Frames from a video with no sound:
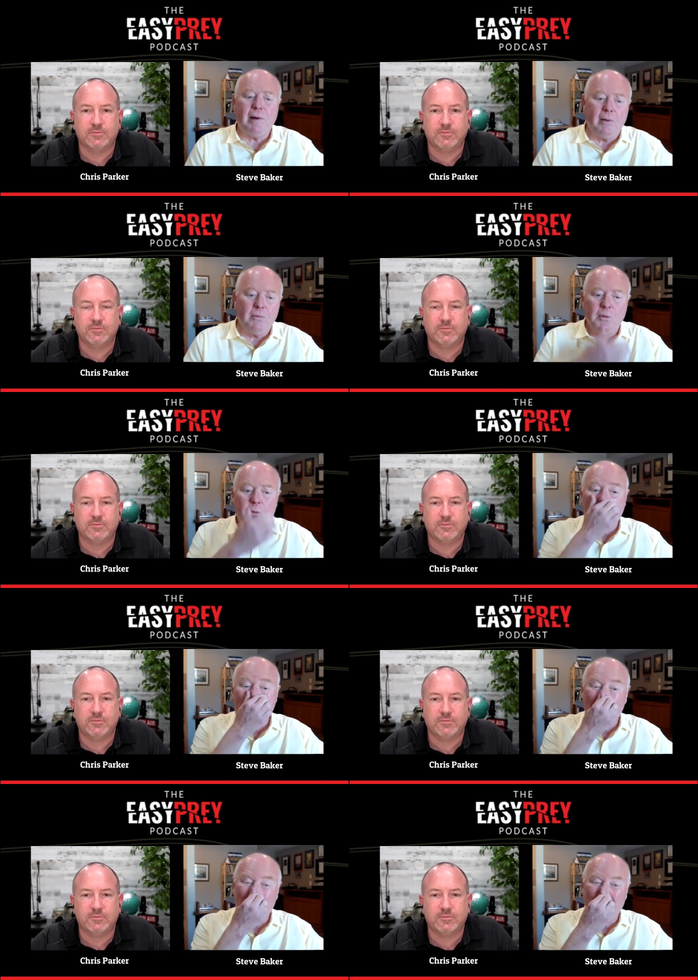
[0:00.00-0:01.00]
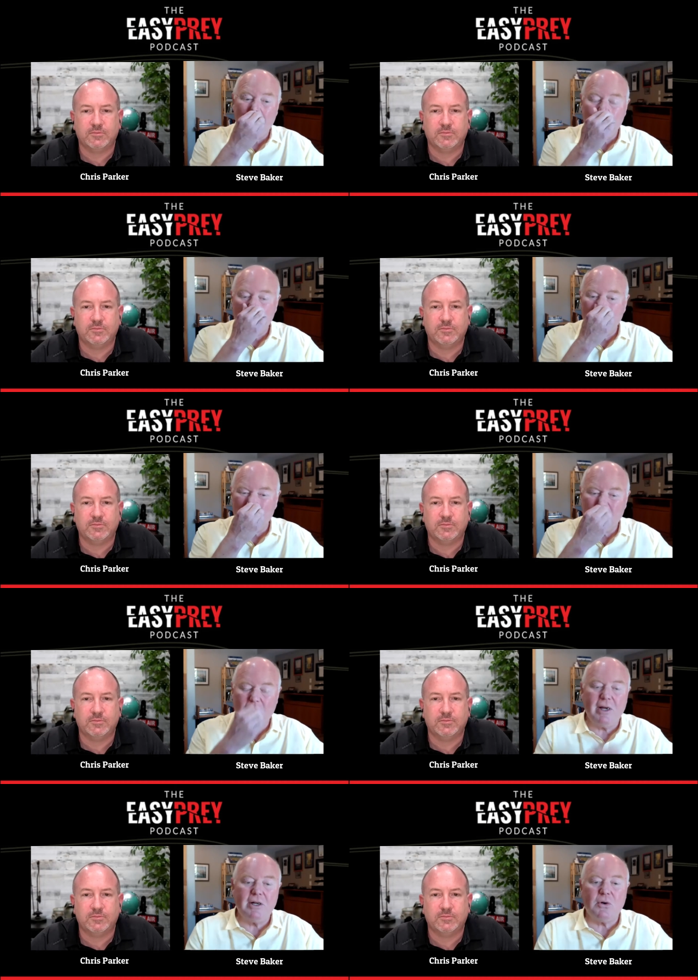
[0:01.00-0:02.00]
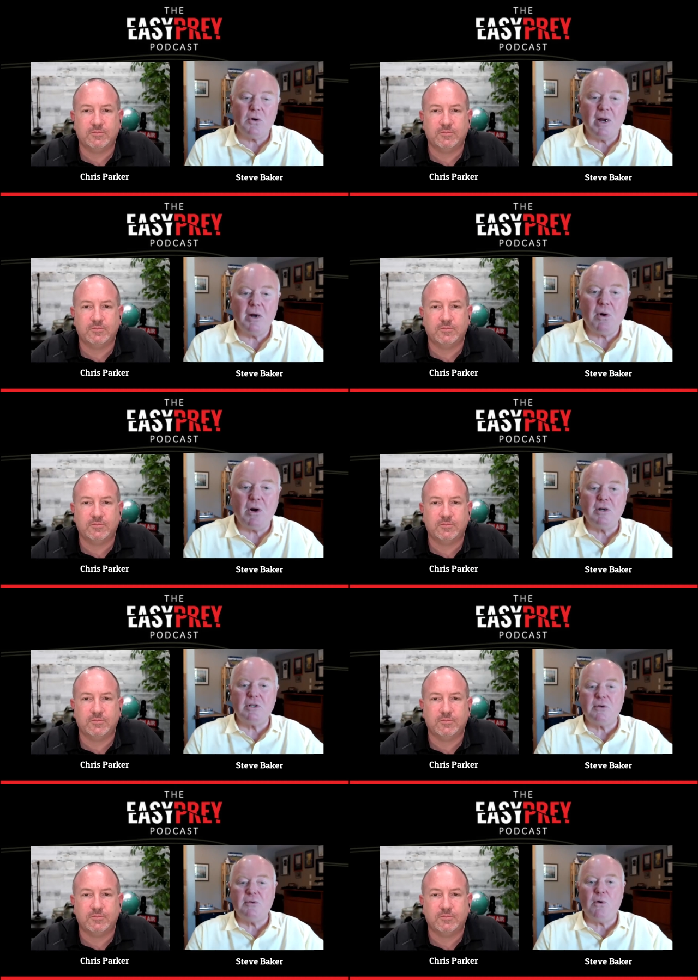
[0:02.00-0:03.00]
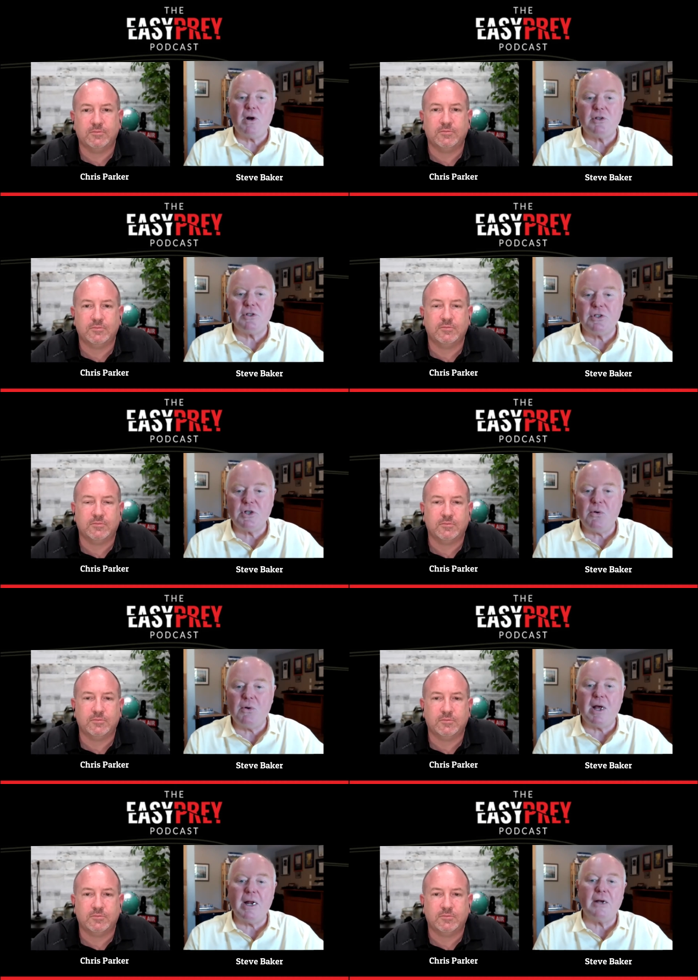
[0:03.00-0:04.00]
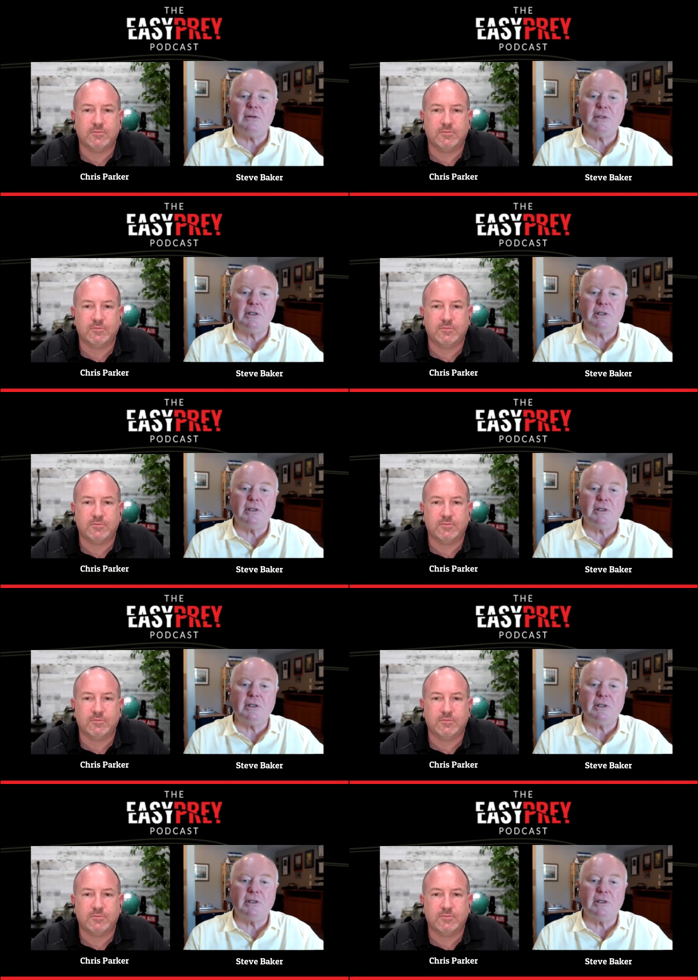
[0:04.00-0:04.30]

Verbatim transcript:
Speaker 1: and we're well, uh, we're just trying to create awareness of what else is going on out